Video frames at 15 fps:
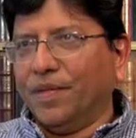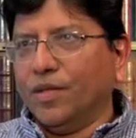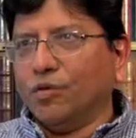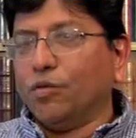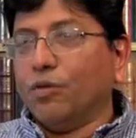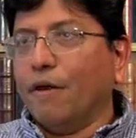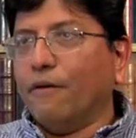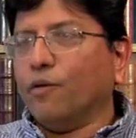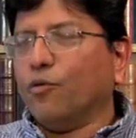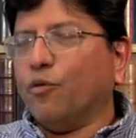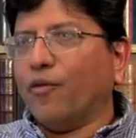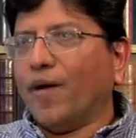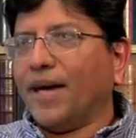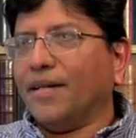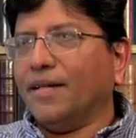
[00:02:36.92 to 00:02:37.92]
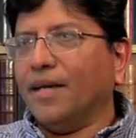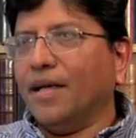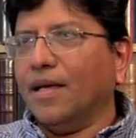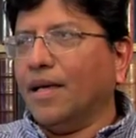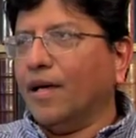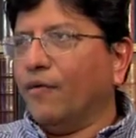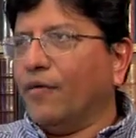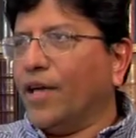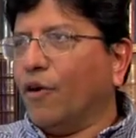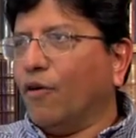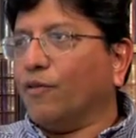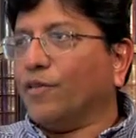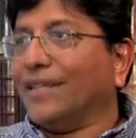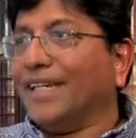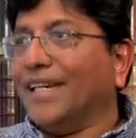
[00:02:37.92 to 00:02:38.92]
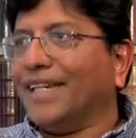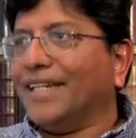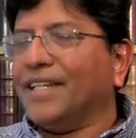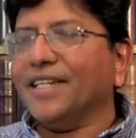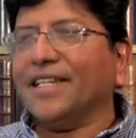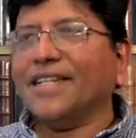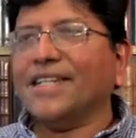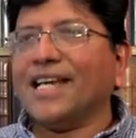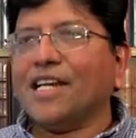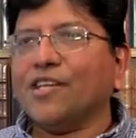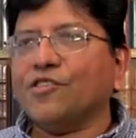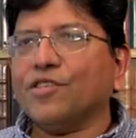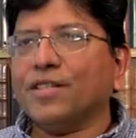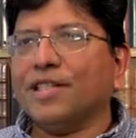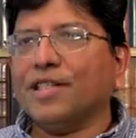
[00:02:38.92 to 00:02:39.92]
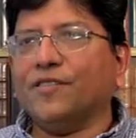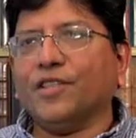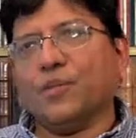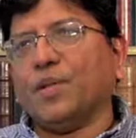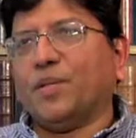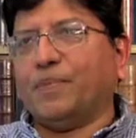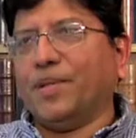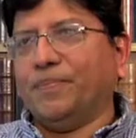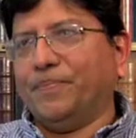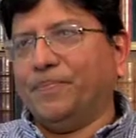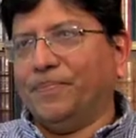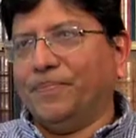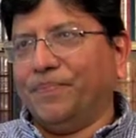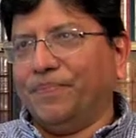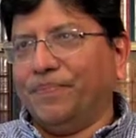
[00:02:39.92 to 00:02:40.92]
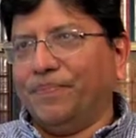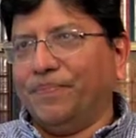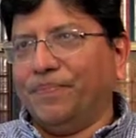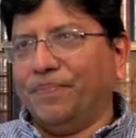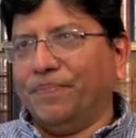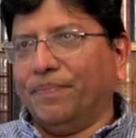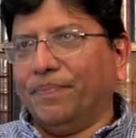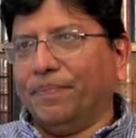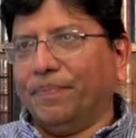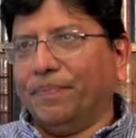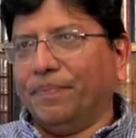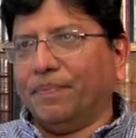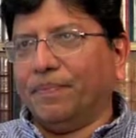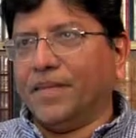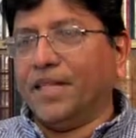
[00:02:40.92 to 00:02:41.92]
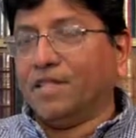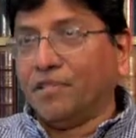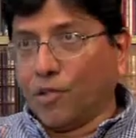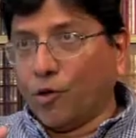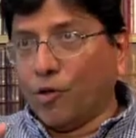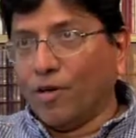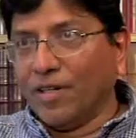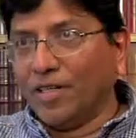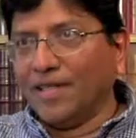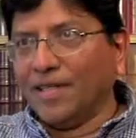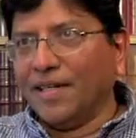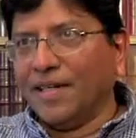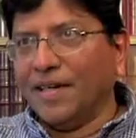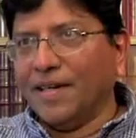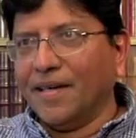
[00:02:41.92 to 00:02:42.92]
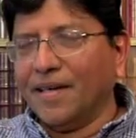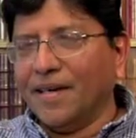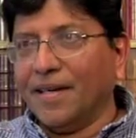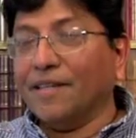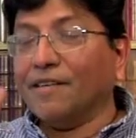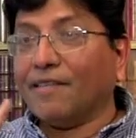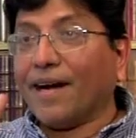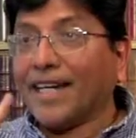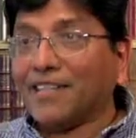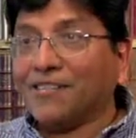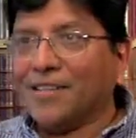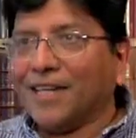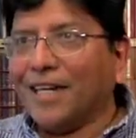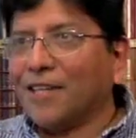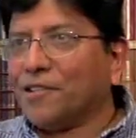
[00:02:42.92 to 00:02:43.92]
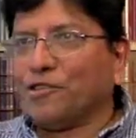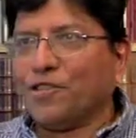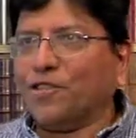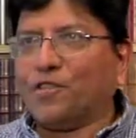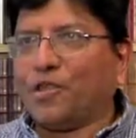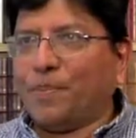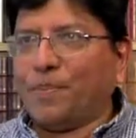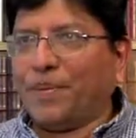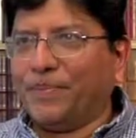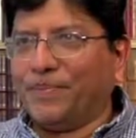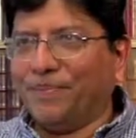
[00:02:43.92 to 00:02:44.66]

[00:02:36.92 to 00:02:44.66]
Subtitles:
So you have to find a way of relating intelligently with people. There is security in right relationship.